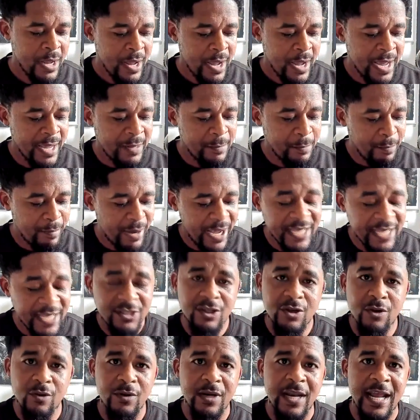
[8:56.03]
And
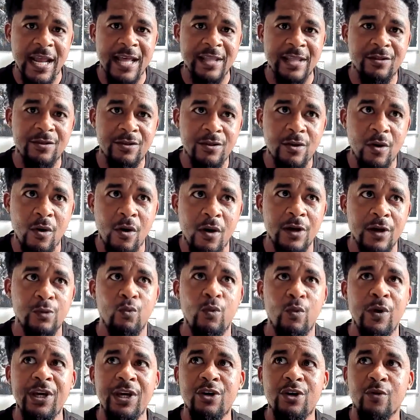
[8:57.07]
based on that thought,
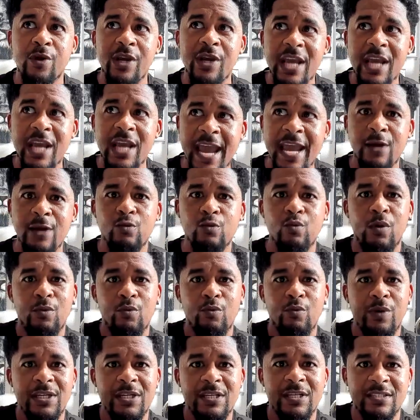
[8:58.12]
we create what
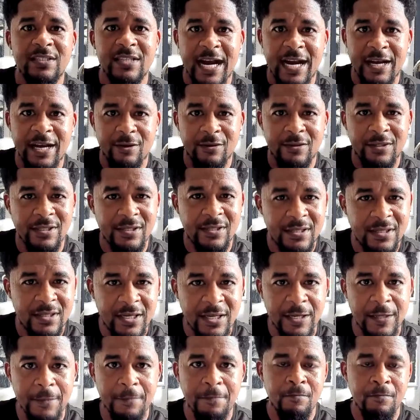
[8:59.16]
we desire to
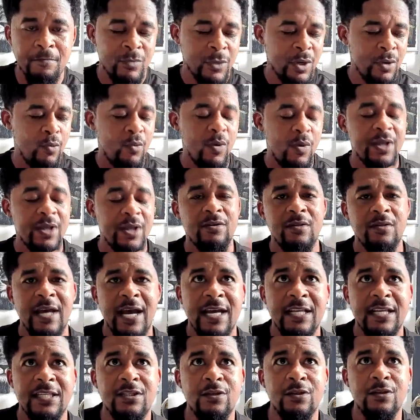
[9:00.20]
see, whether
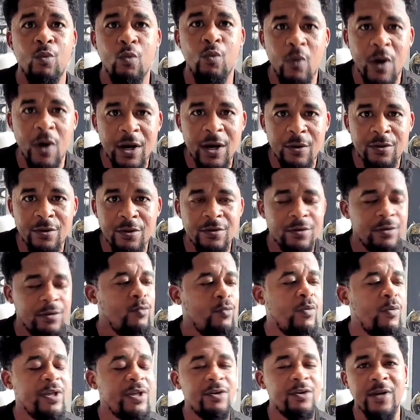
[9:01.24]
that's wealth,
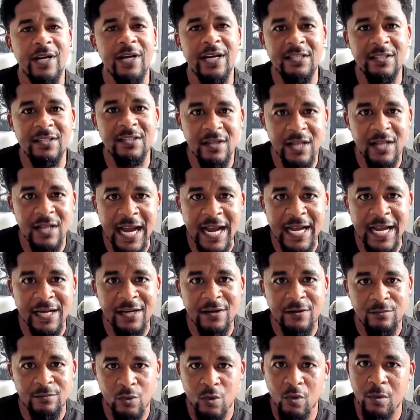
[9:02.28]
whether it's lack
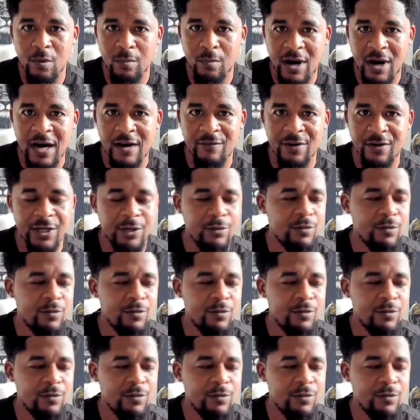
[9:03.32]
or poverty,